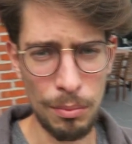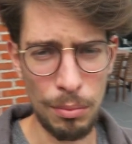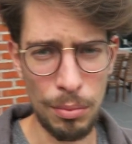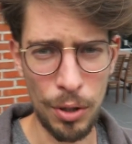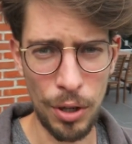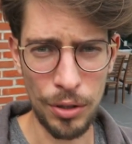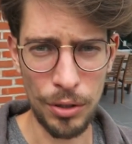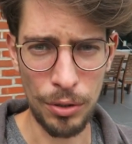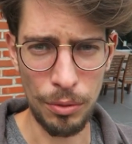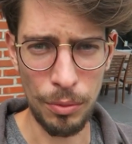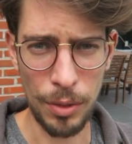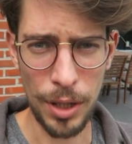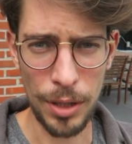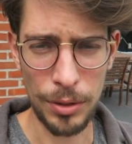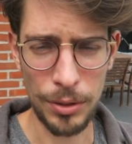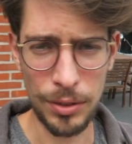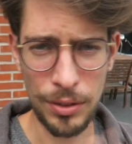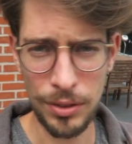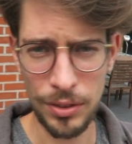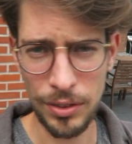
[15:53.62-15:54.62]

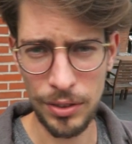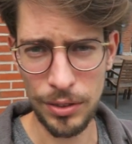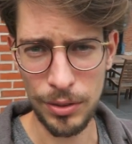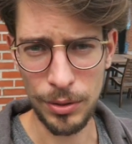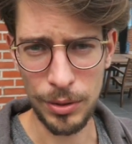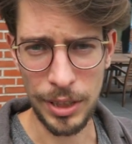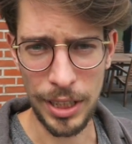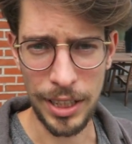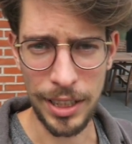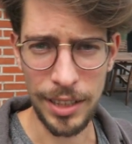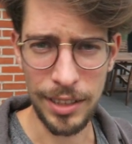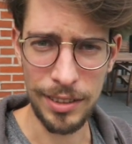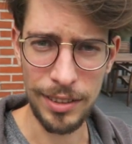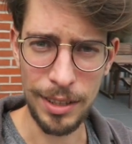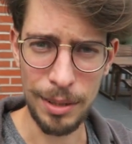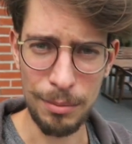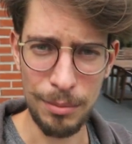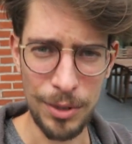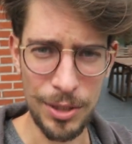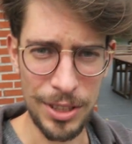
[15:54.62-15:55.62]
brotherhood to get a
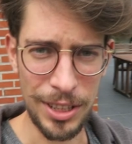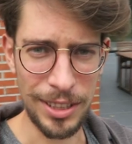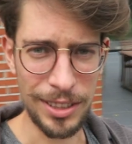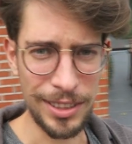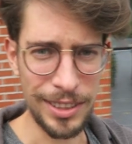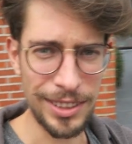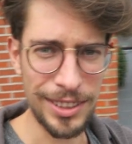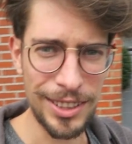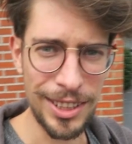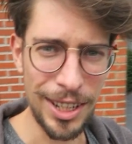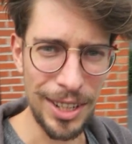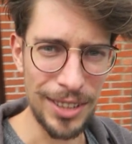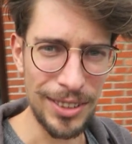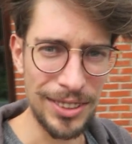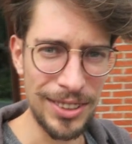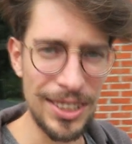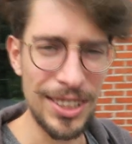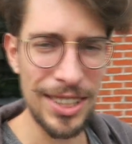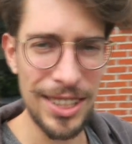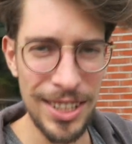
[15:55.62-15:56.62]
10%
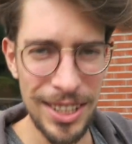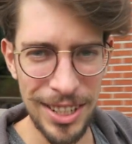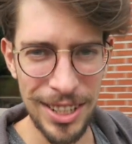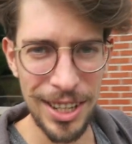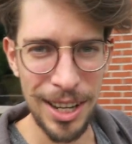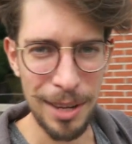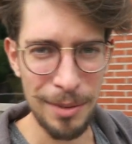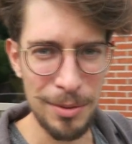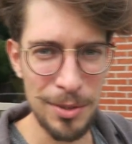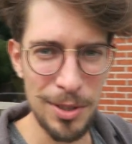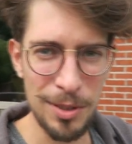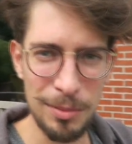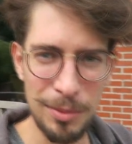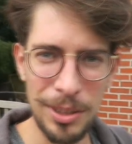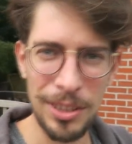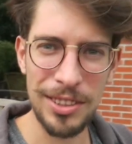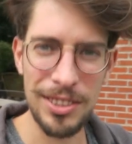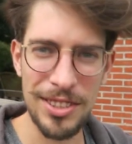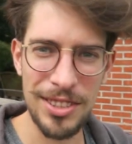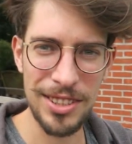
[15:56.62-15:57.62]
discount. I'm
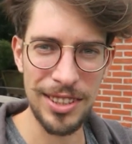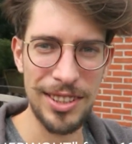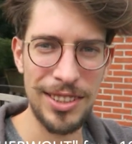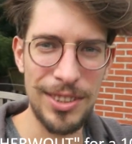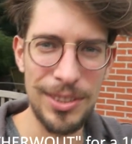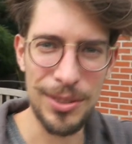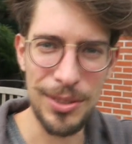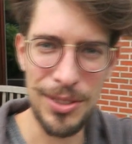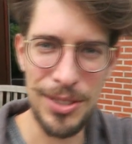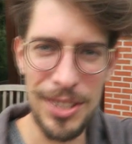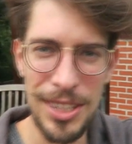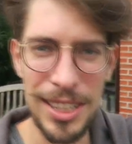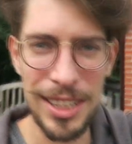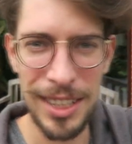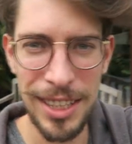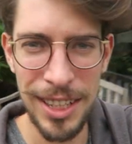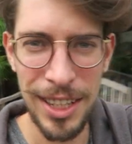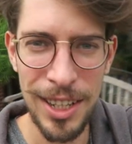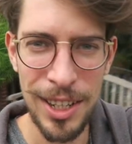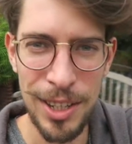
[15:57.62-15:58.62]
super interested to
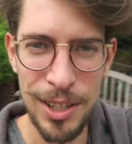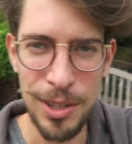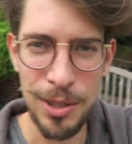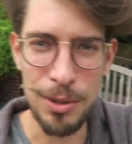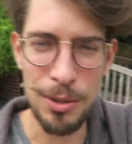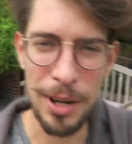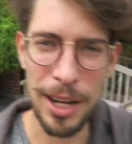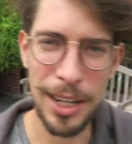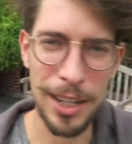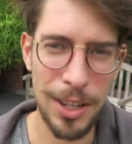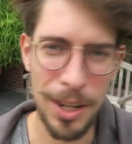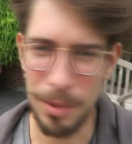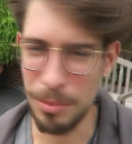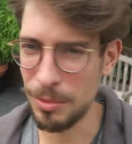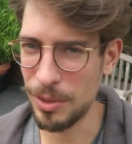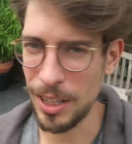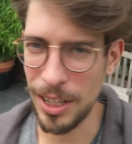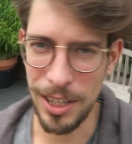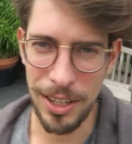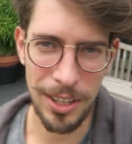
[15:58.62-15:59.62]
see who ended
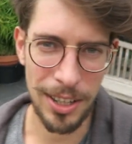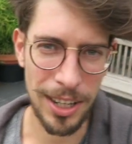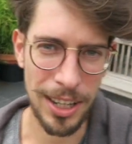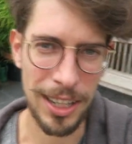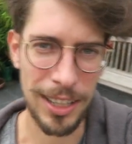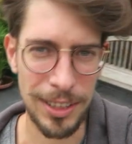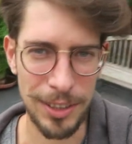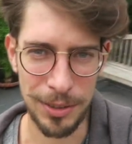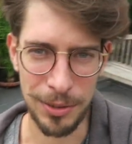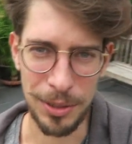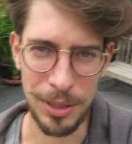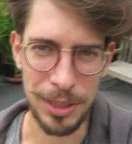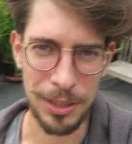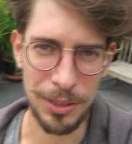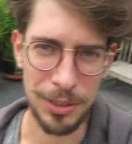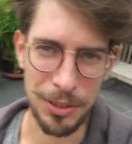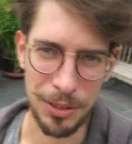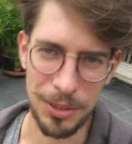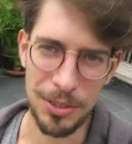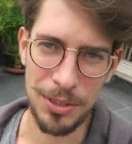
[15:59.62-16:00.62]
up there and to
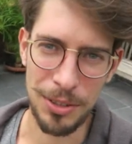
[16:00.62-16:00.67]
hear your